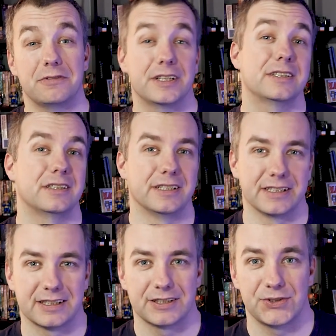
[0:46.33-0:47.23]
find the
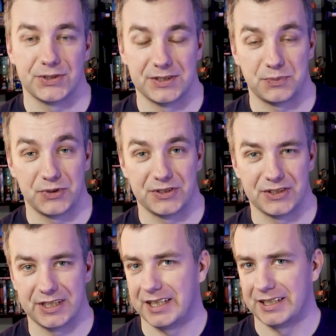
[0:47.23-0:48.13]
link to this
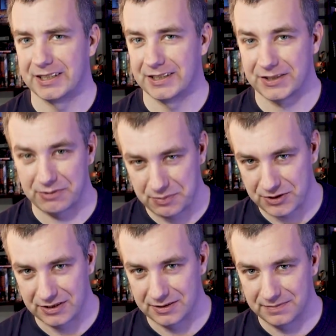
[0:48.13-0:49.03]
printer in the
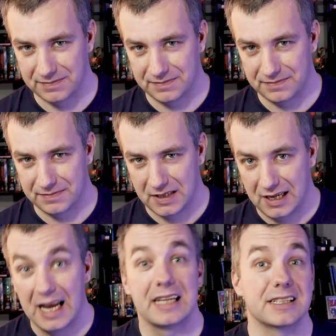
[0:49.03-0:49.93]
description.
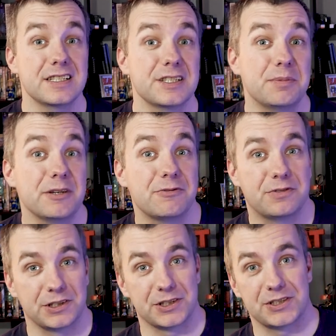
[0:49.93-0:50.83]
This is my
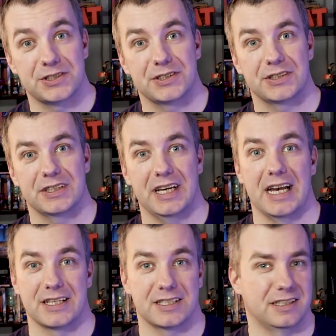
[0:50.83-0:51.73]
first
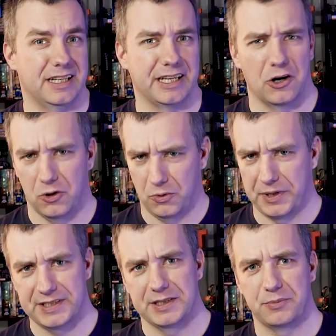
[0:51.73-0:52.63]
S L A or
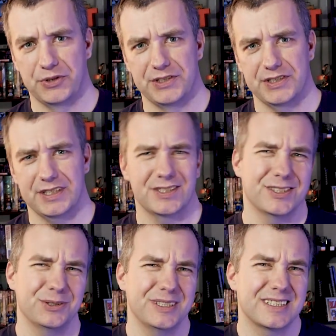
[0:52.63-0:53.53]
resin printer,
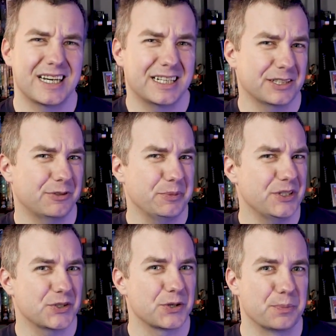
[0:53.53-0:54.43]
so it's hard for me
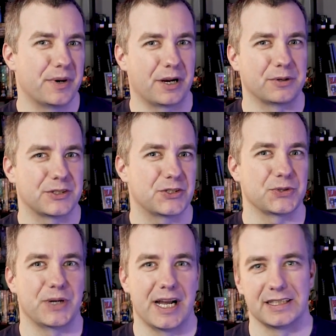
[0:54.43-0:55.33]
to compare it
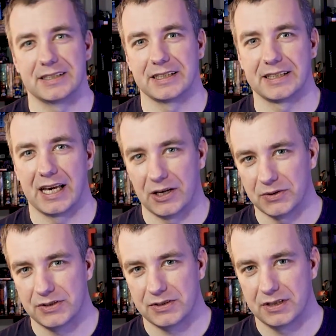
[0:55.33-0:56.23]
to anything
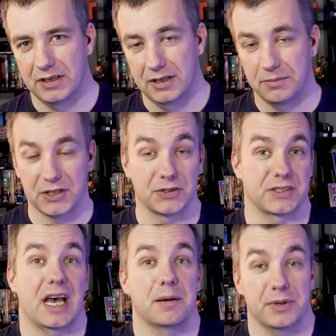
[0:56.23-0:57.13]
else because
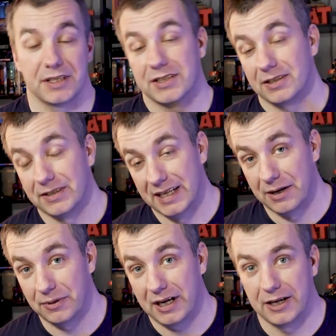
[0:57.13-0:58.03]
up until
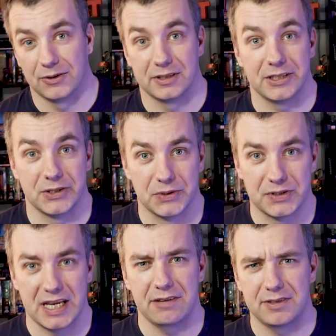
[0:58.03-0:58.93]
now I only
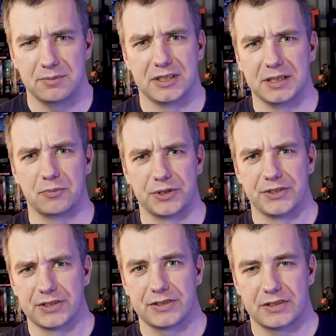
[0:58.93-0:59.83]
used F M D
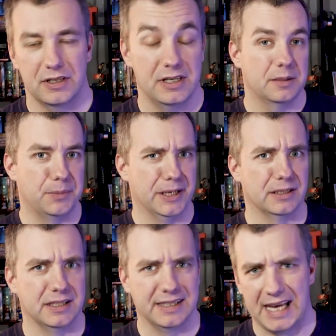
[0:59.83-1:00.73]
printers,
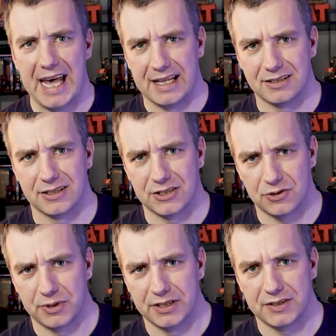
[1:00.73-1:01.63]
mainly Ender
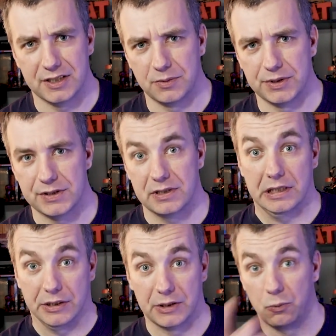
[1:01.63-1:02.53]
three series.
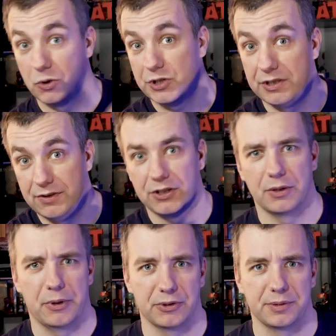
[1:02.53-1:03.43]
You can watch the video
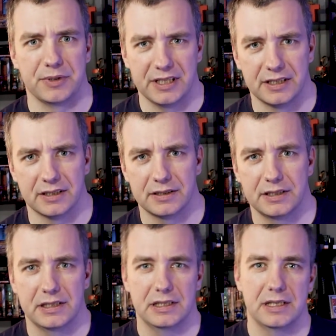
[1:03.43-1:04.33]
about them here.
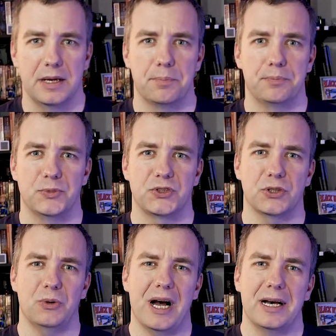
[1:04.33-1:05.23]

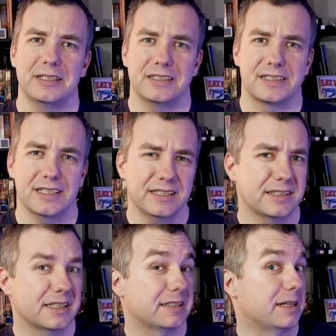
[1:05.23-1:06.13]
So I decided
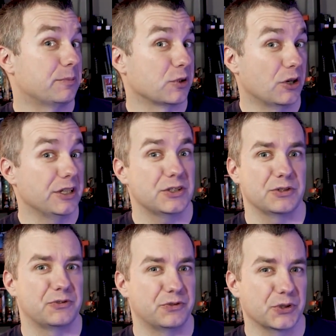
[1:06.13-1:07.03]
that I'm going to
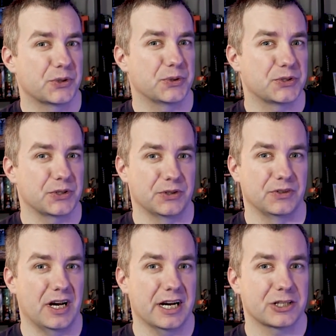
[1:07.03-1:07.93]
focus
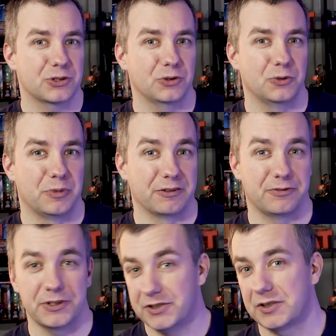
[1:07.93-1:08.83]
on actual my
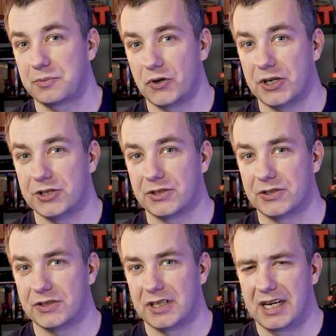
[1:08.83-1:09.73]
first
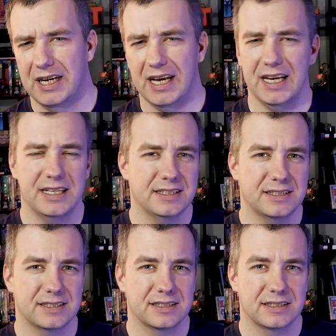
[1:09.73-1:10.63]
impressions, and
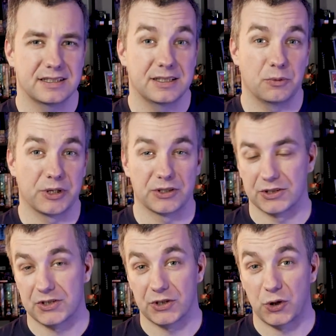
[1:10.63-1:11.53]
we're gonna
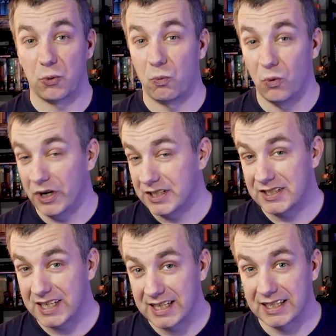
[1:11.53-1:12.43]
talk what it
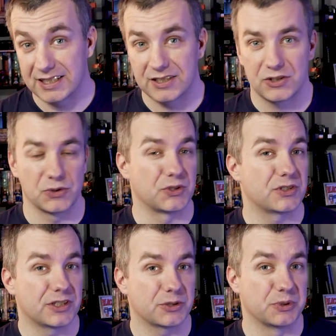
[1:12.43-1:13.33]
takes to
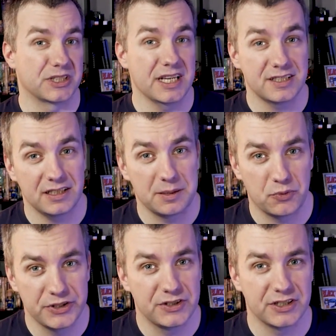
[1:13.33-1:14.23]
start with S L A
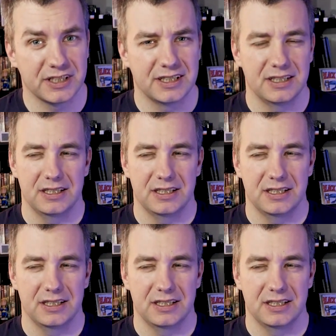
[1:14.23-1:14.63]
printing